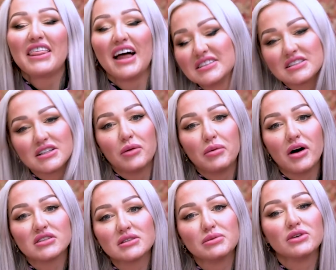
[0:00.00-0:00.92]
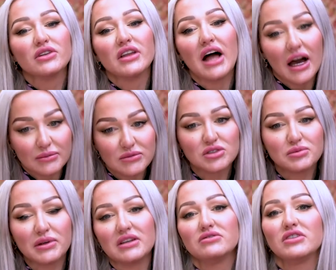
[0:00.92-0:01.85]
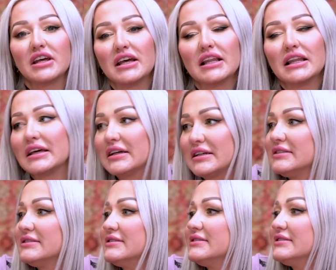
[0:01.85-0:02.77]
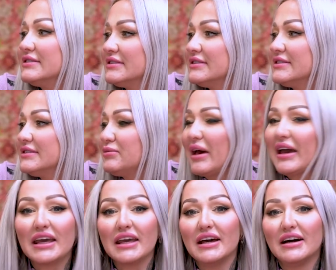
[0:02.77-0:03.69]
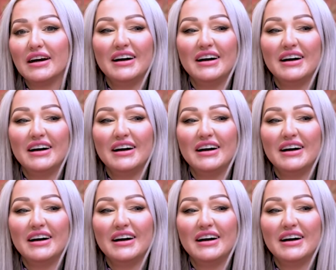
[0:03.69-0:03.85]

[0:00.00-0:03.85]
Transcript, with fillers: That's not possible. I'm just being really picky.